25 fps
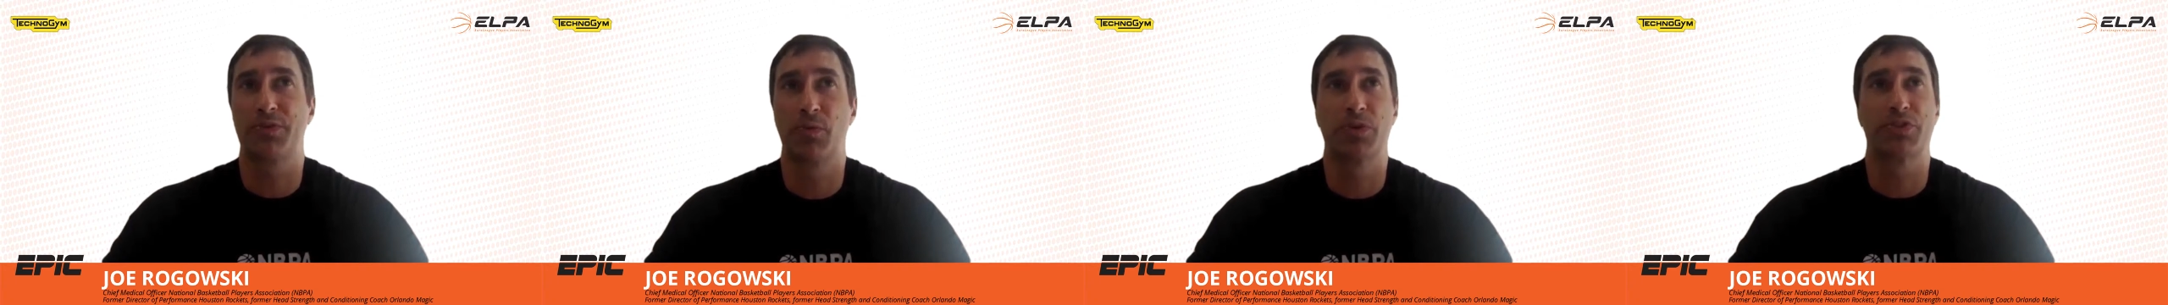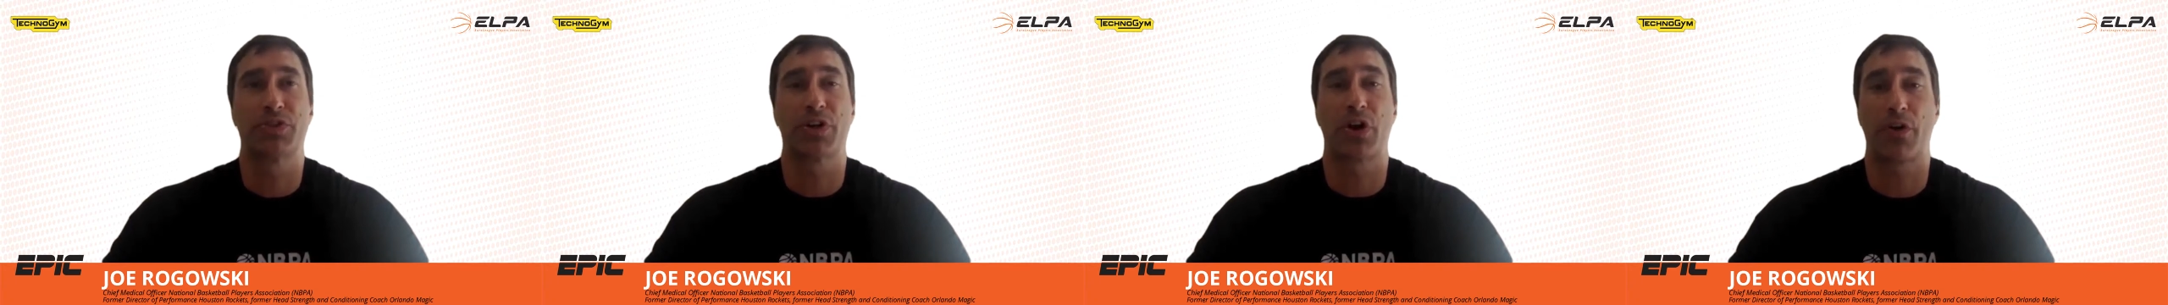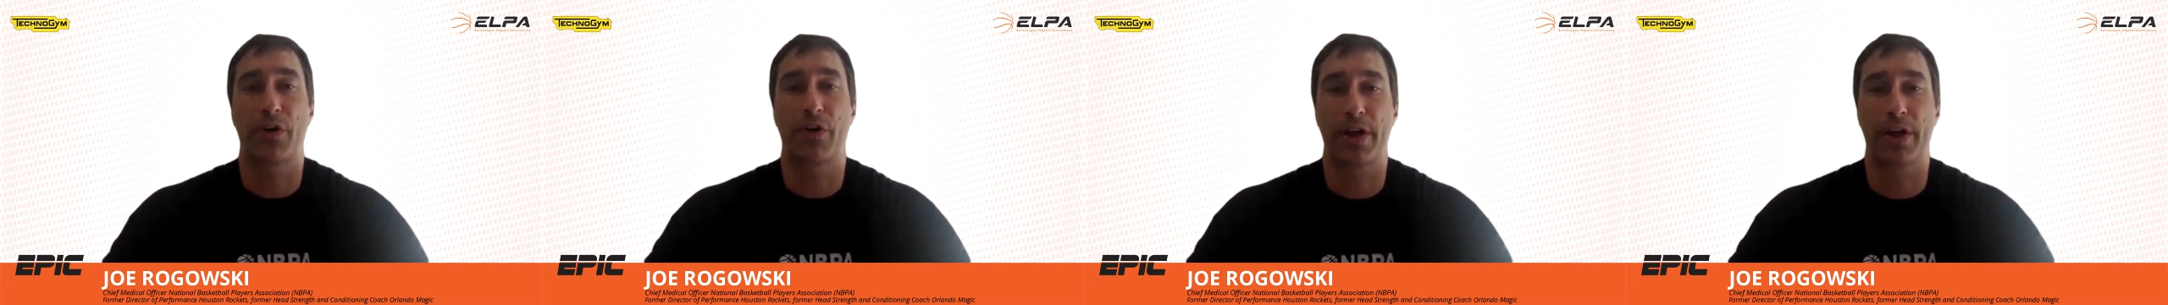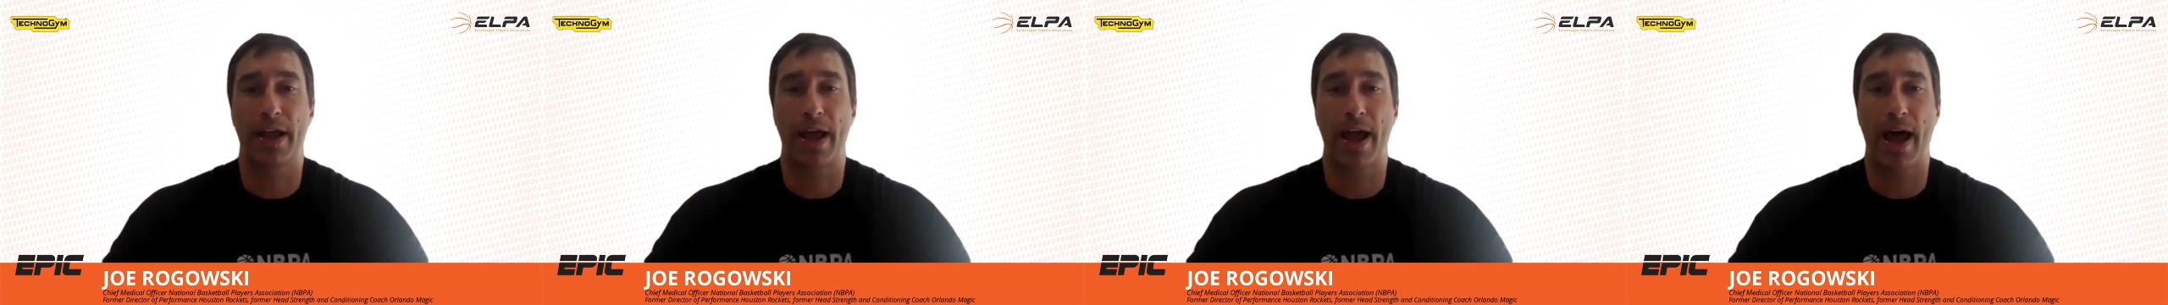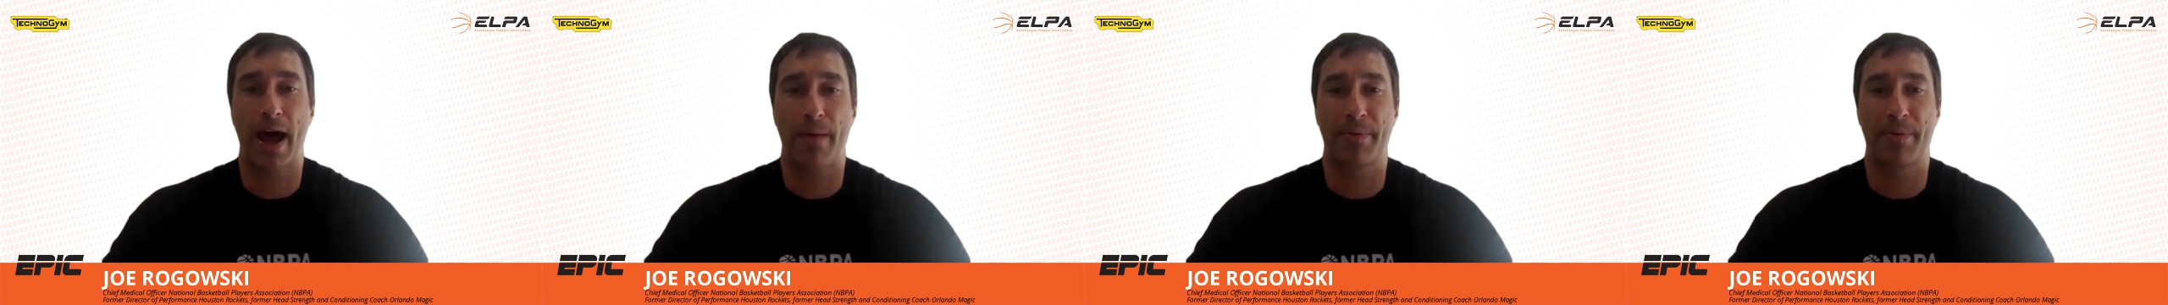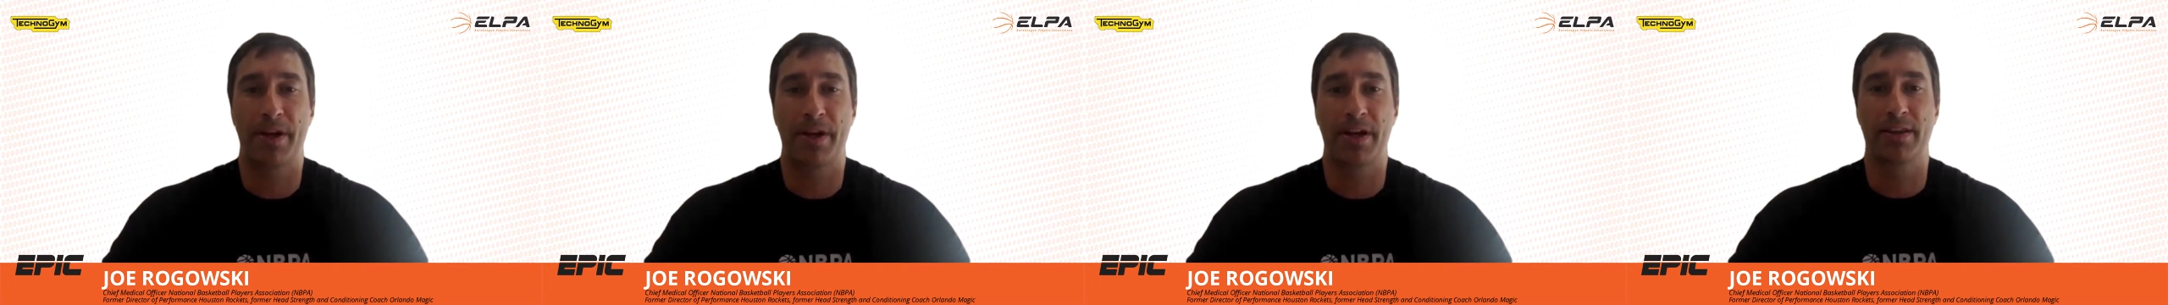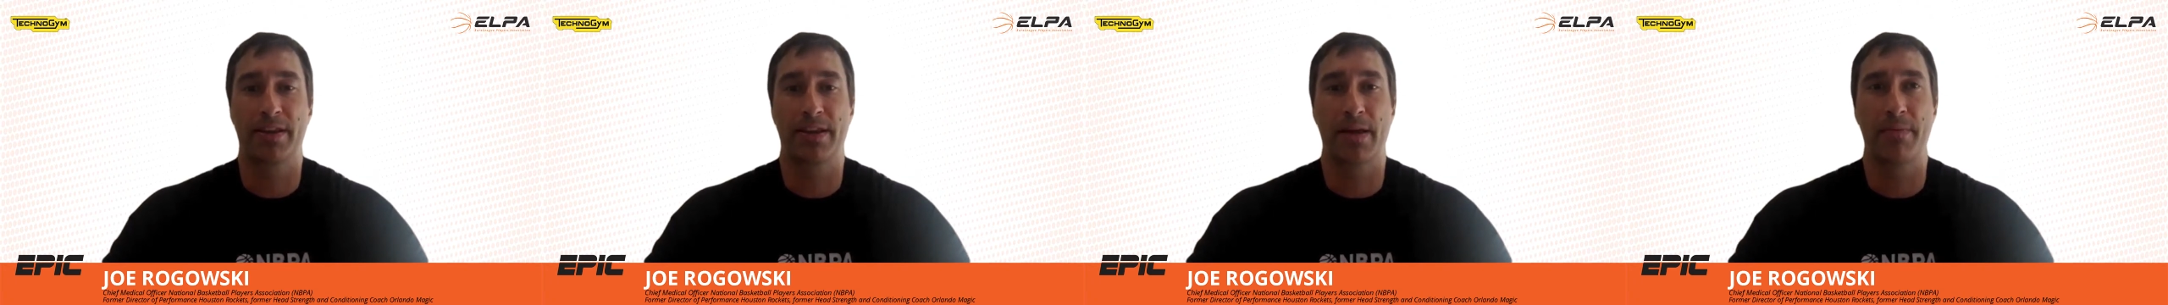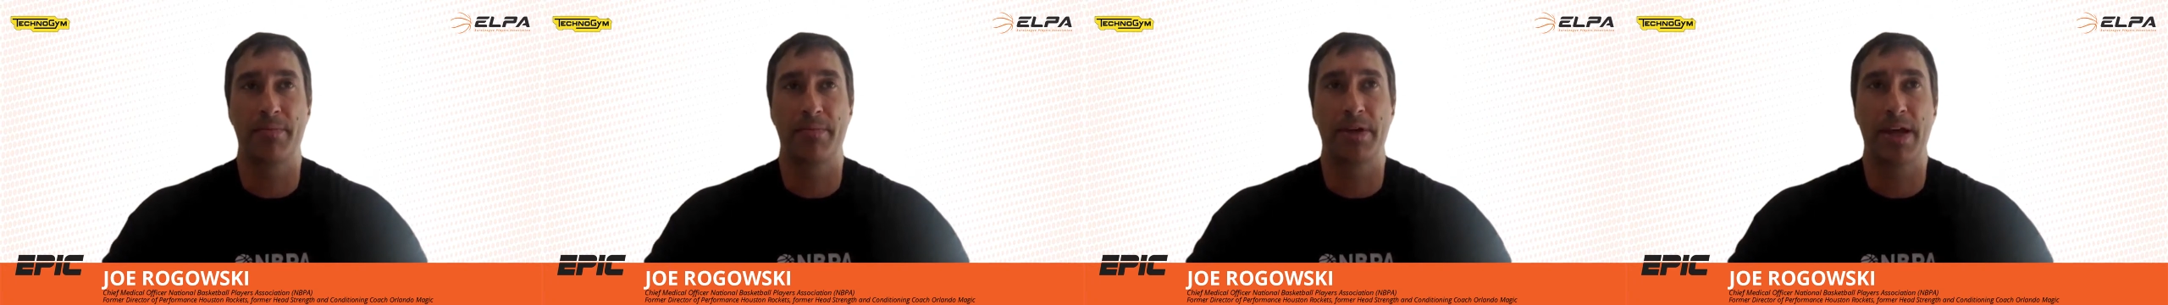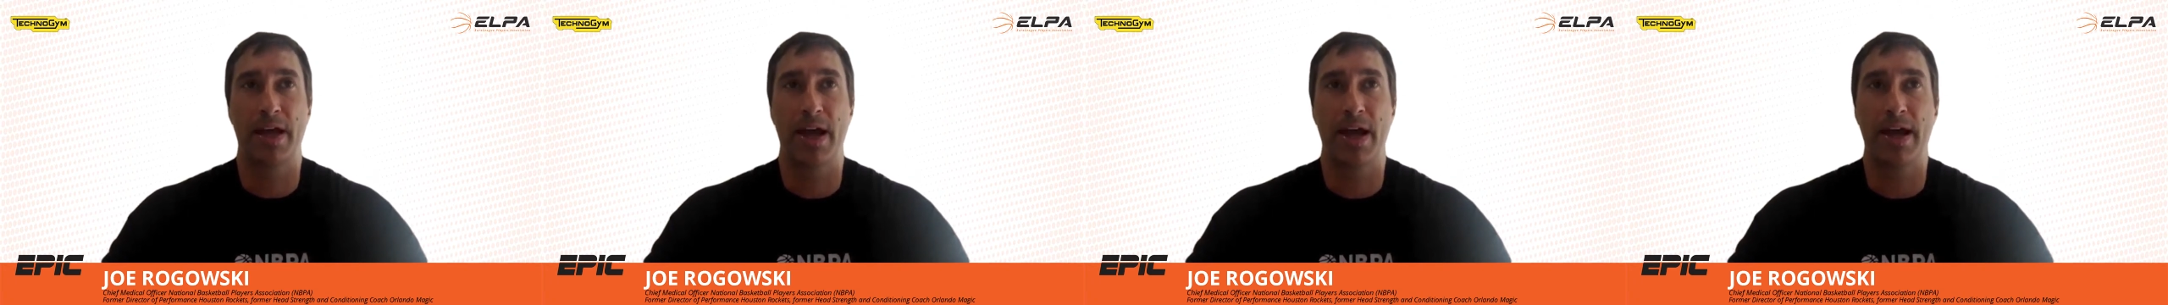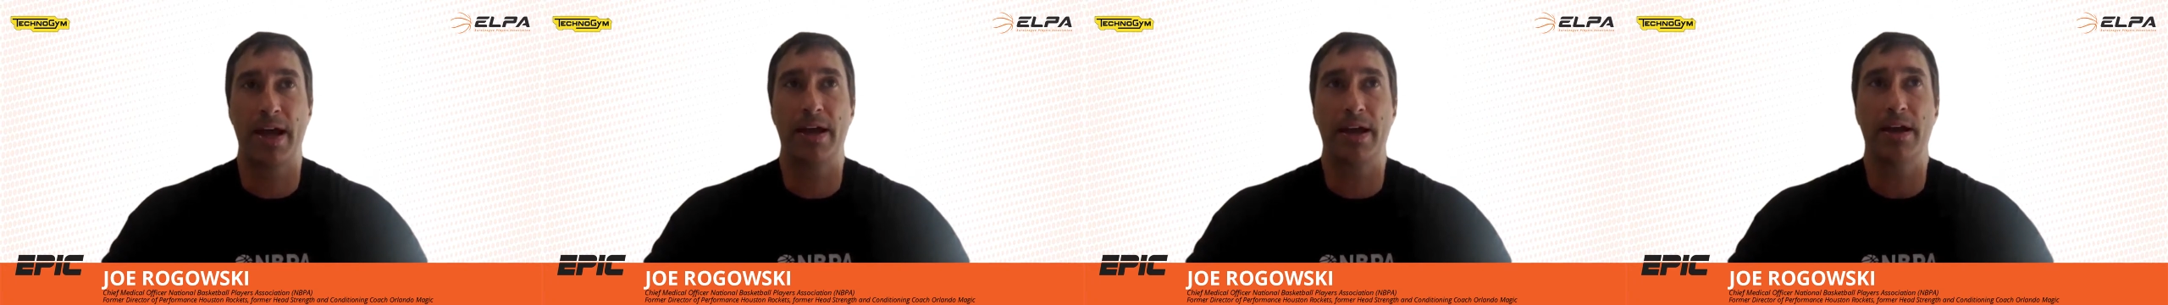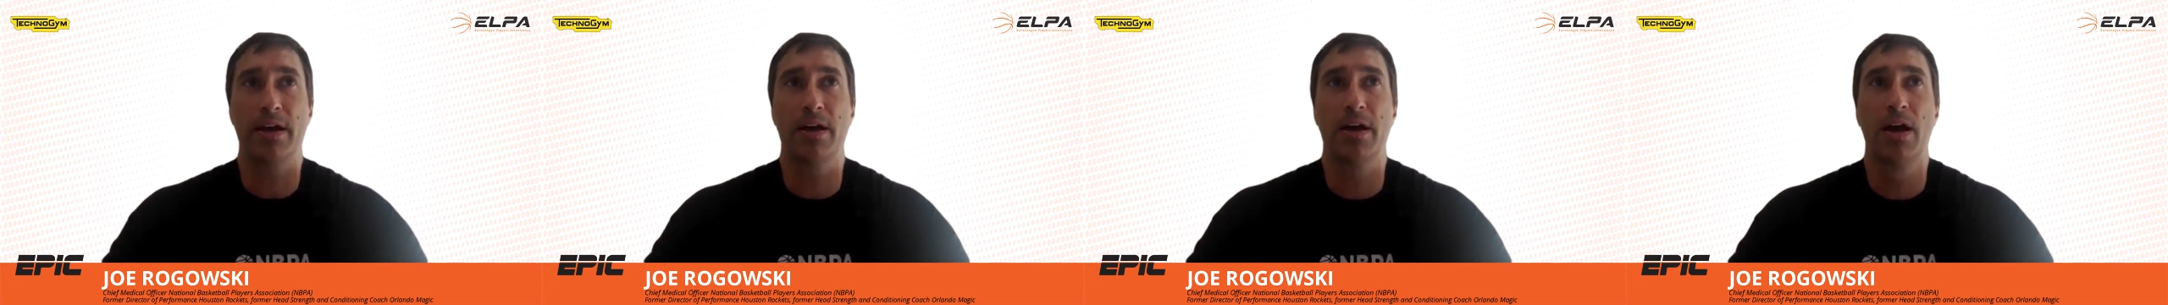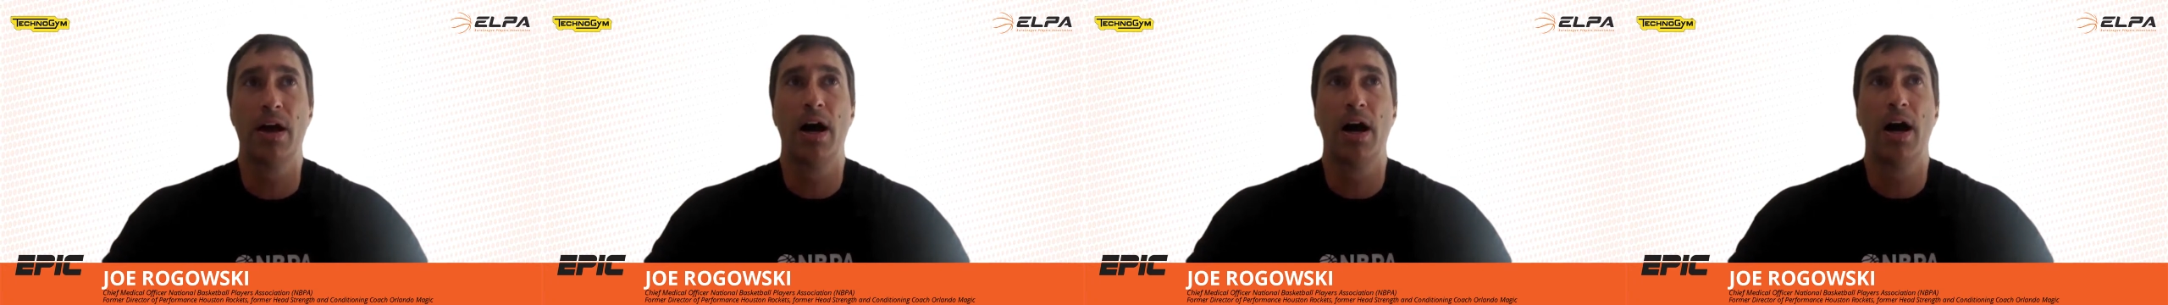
and was already happening in the NBA.